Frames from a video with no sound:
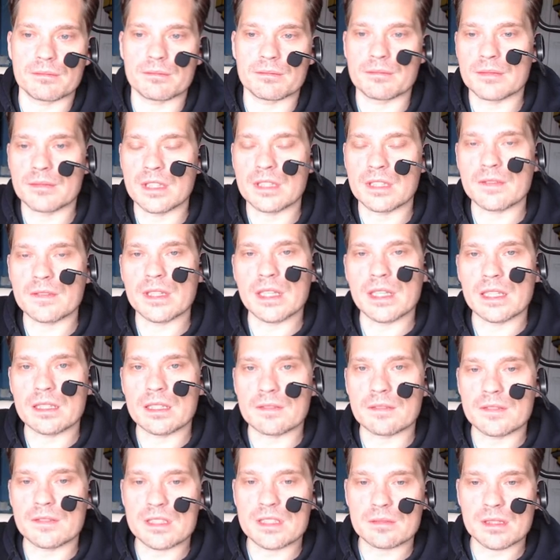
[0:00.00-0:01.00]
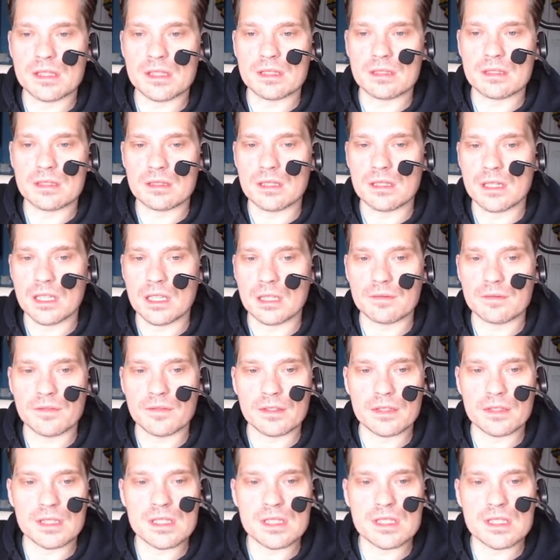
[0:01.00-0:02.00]
leave a like if it's been
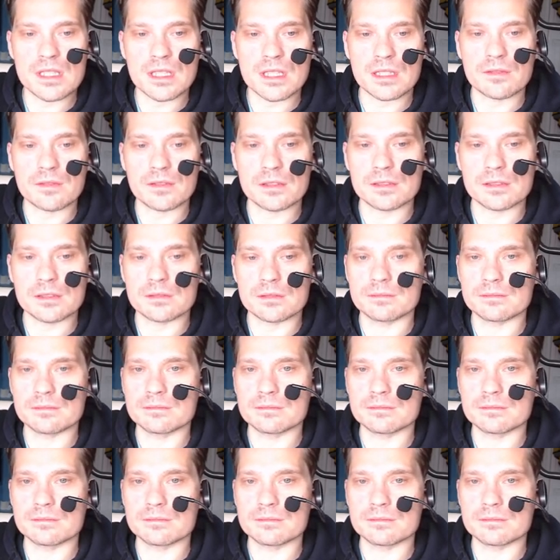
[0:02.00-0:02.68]
helpful and insightful.